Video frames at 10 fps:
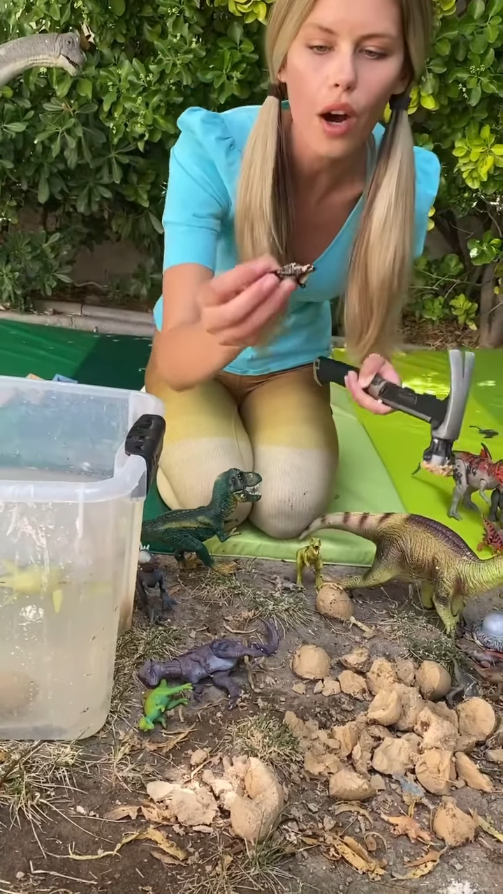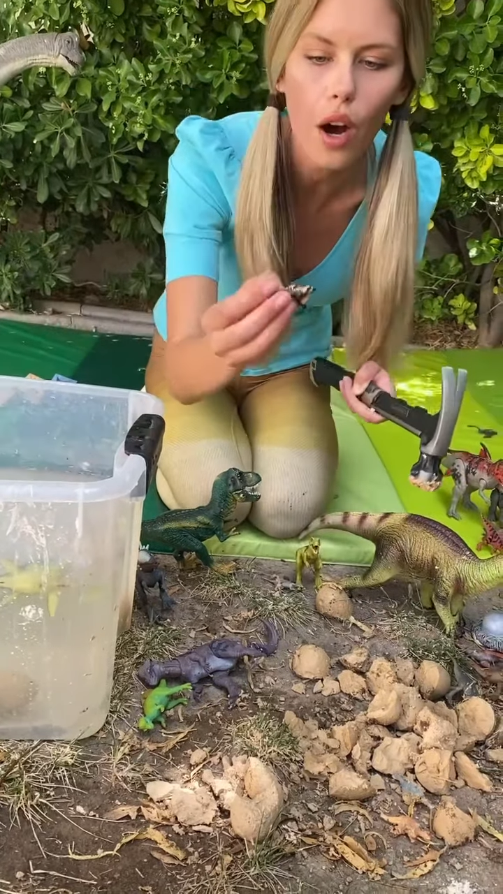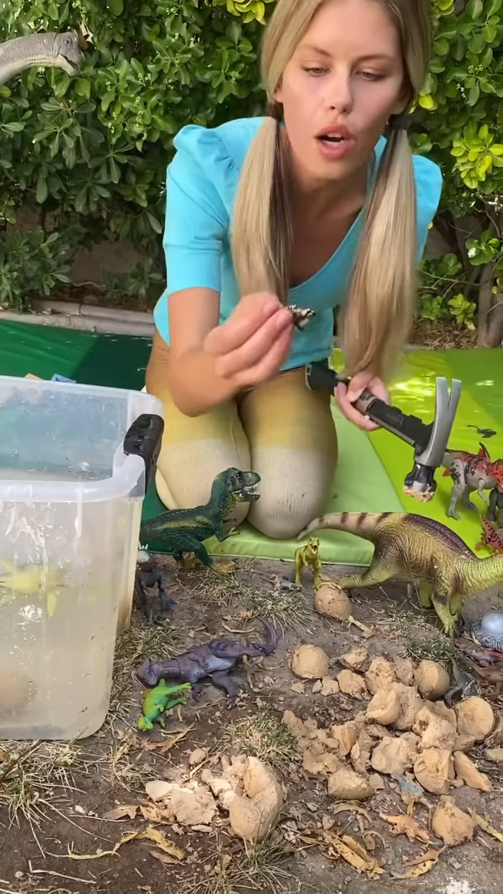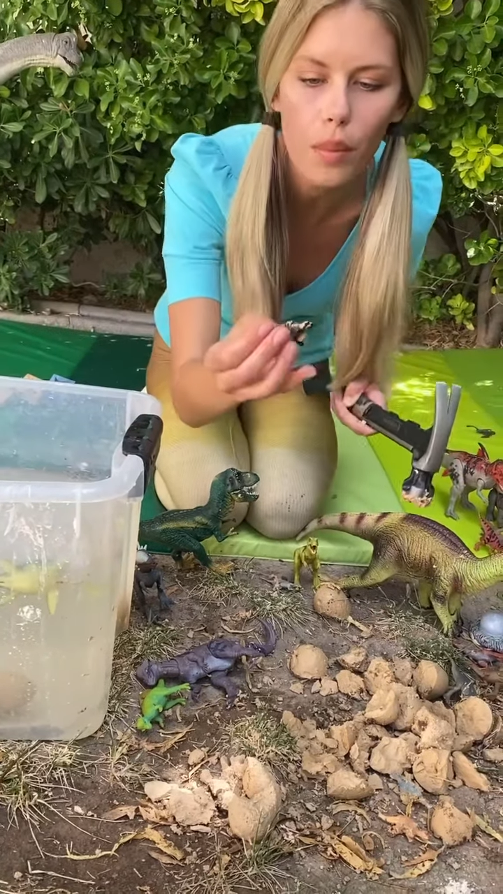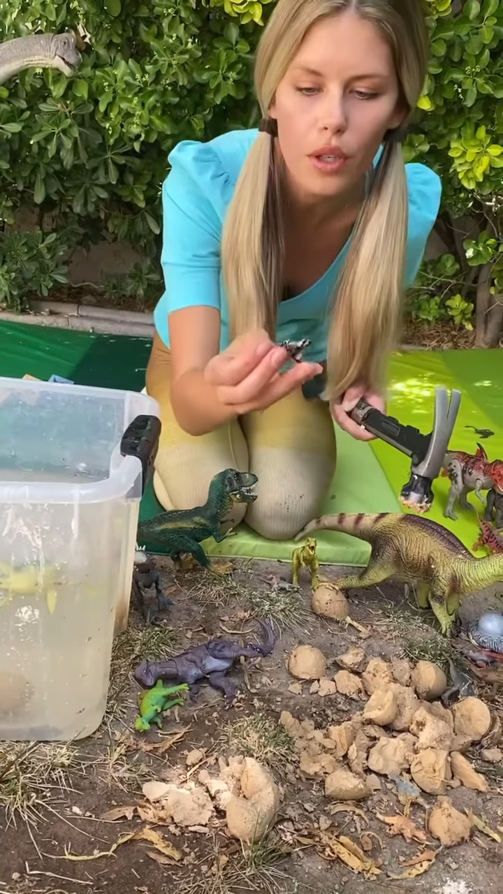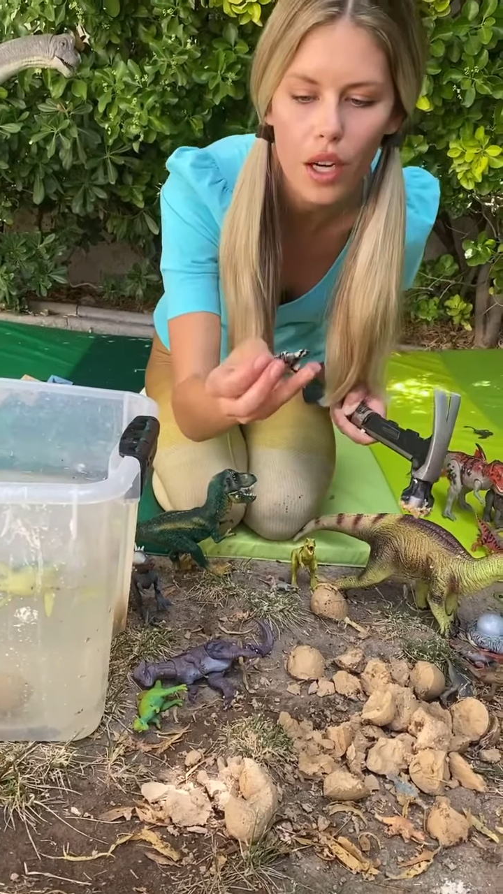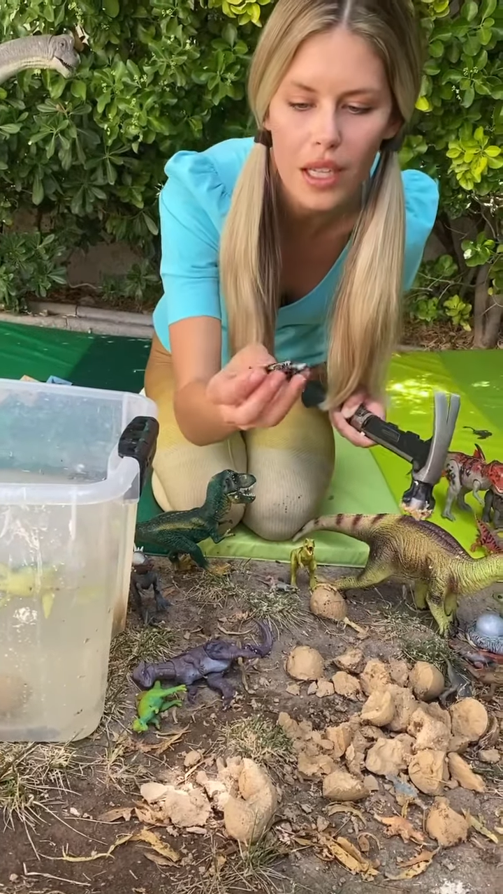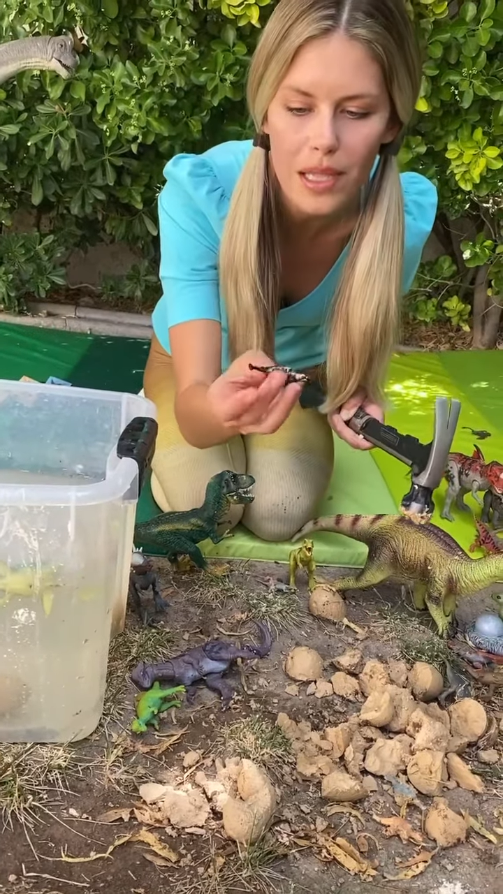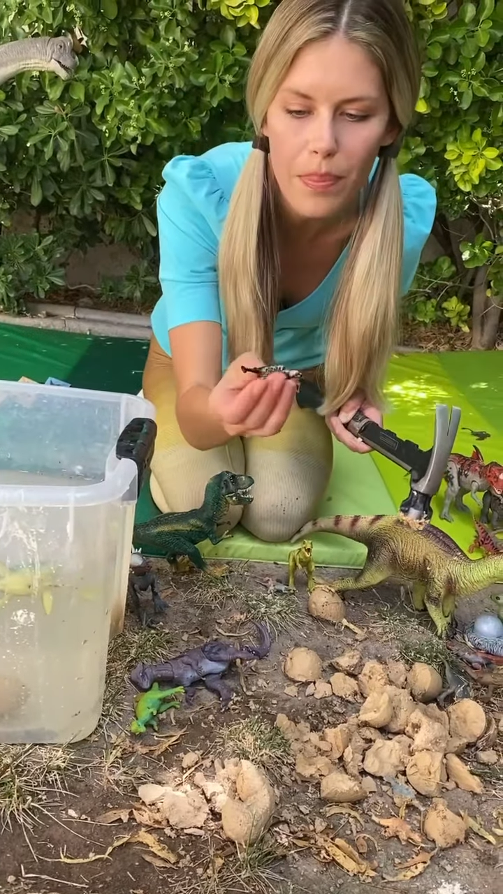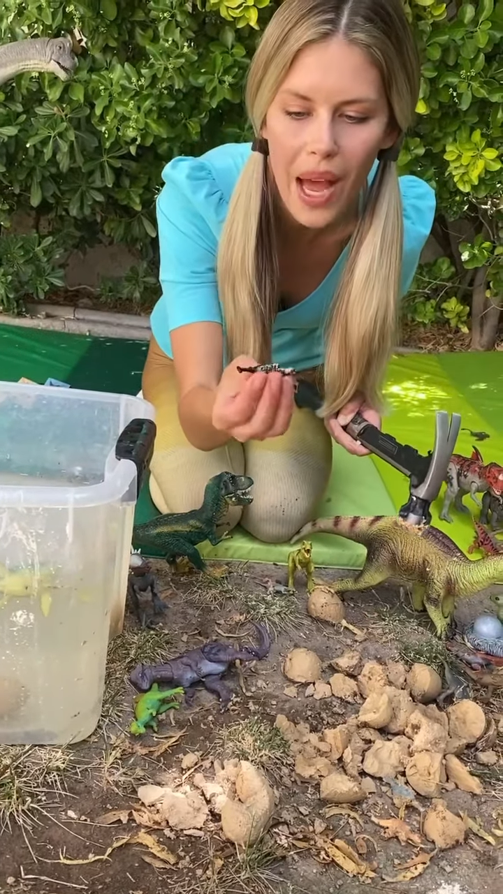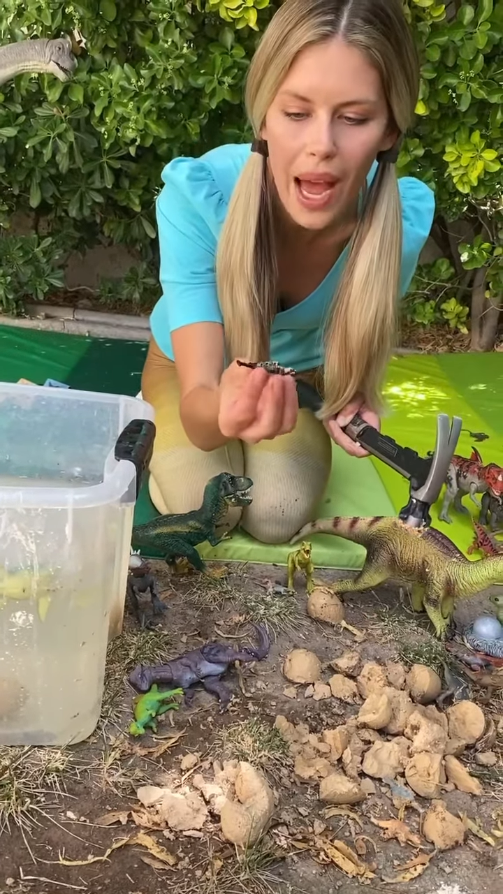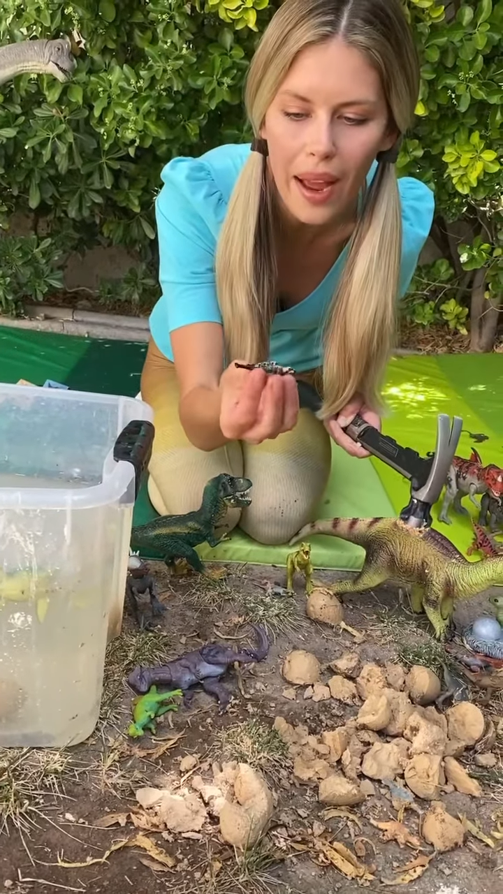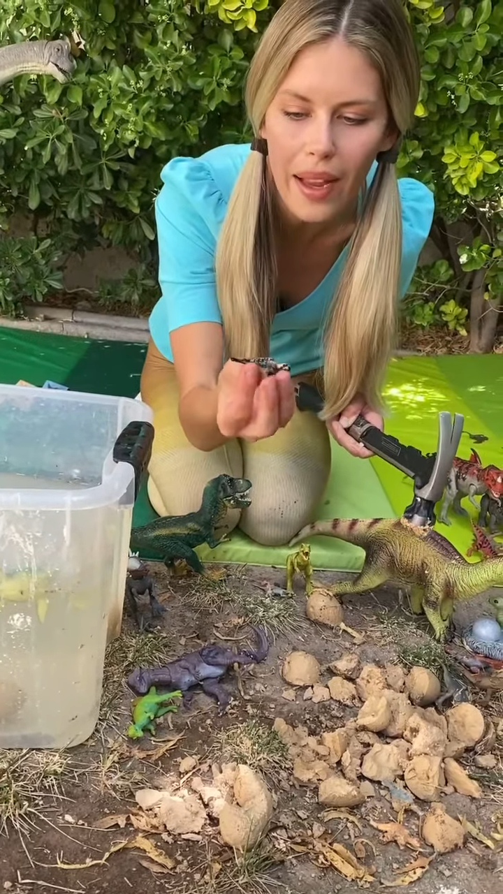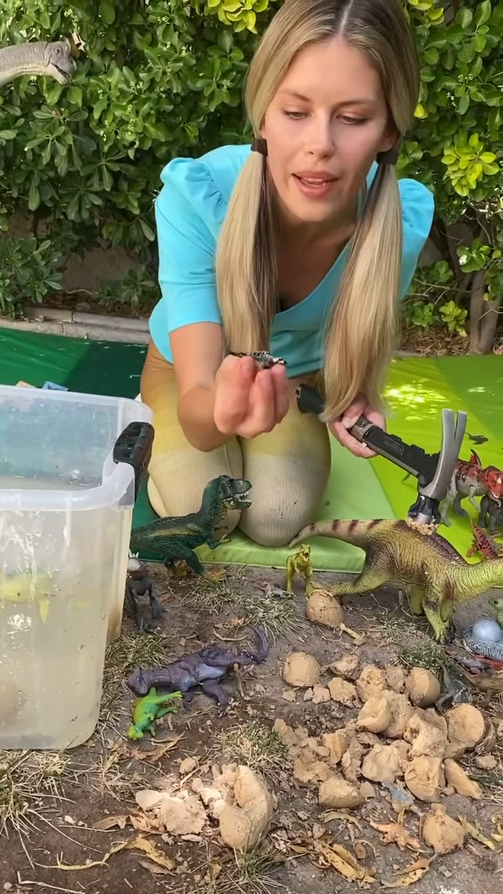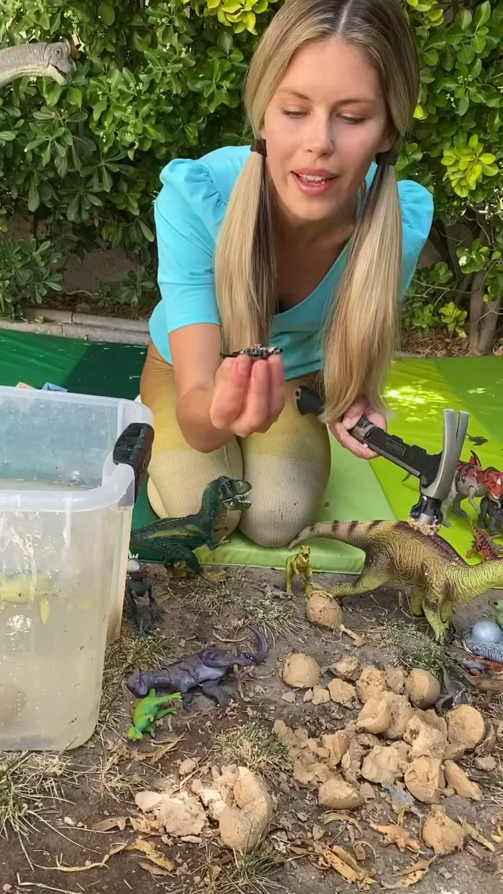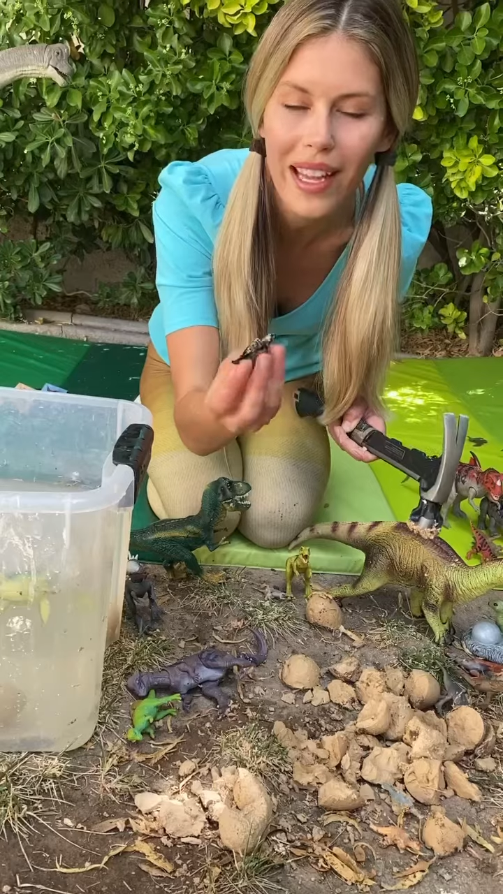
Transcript: armor on his back